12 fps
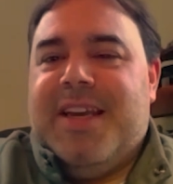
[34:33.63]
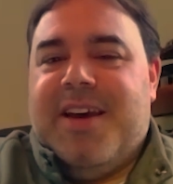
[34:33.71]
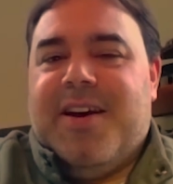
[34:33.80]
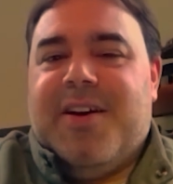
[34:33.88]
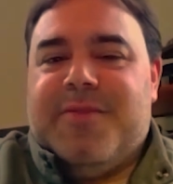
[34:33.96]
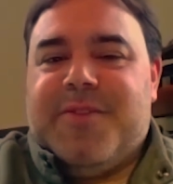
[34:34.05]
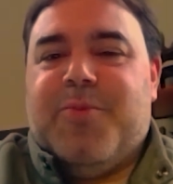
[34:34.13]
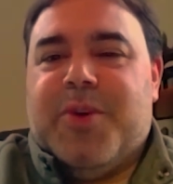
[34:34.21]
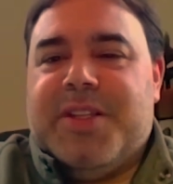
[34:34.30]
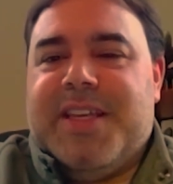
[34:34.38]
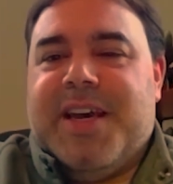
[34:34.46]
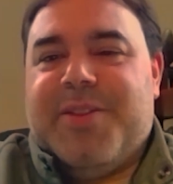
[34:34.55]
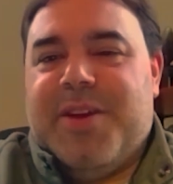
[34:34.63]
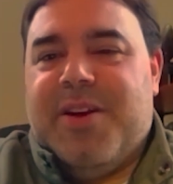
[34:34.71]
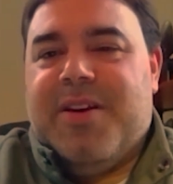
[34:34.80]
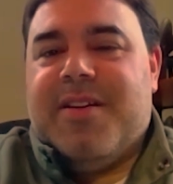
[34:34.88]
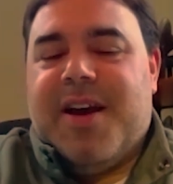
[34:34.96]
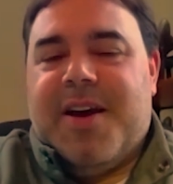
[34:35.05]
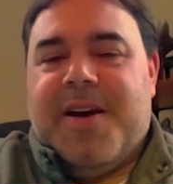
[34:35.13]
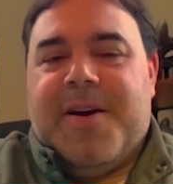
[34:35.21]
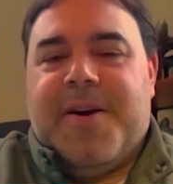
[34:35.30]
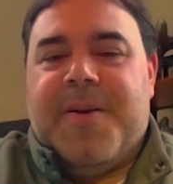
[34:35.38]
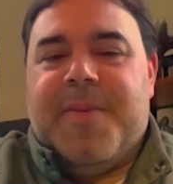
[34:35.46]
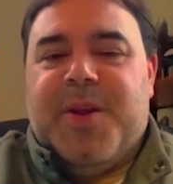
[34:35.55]
of what's out there.
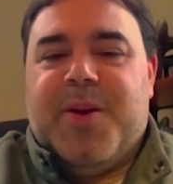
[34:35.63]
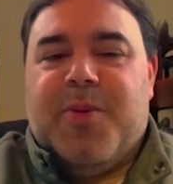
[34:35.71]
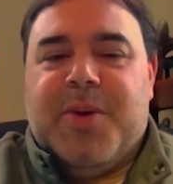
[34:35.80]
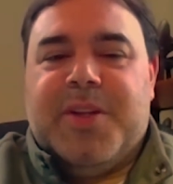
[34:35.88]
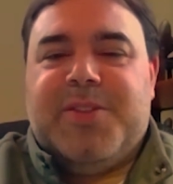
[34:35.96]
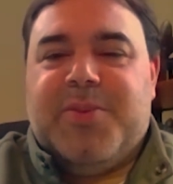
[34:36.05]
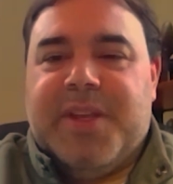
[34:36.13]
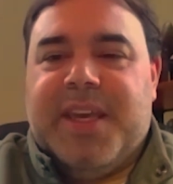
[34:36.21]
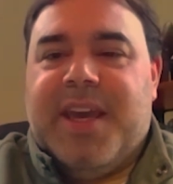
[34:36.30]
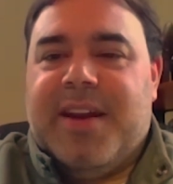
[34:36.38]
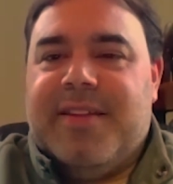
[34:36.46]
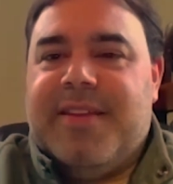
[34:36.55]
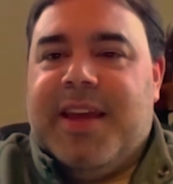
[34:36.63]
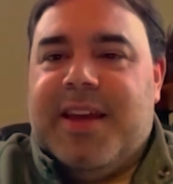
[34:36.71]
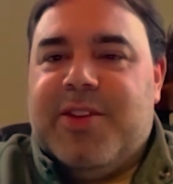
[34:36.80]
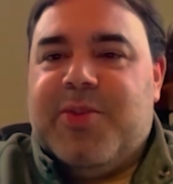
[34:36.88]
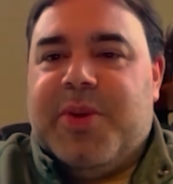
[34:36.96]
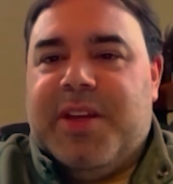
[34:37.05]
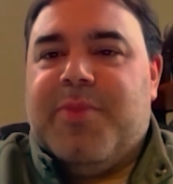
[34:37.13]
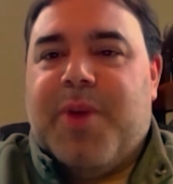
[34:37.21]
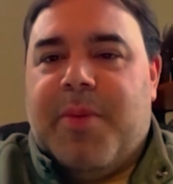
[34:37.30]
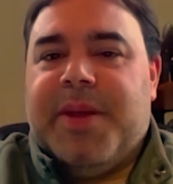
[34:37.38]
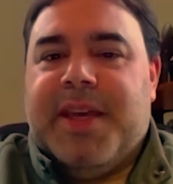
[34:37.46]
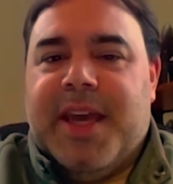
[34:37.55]
Once you really kind of dig into it, you could
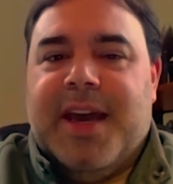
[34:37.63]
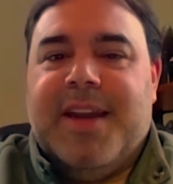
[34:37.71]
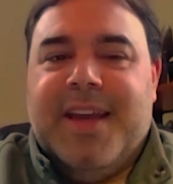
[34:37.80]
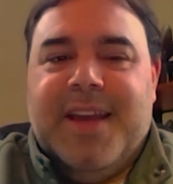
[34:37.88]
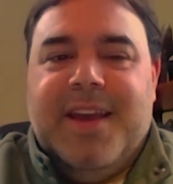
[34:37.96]
probably get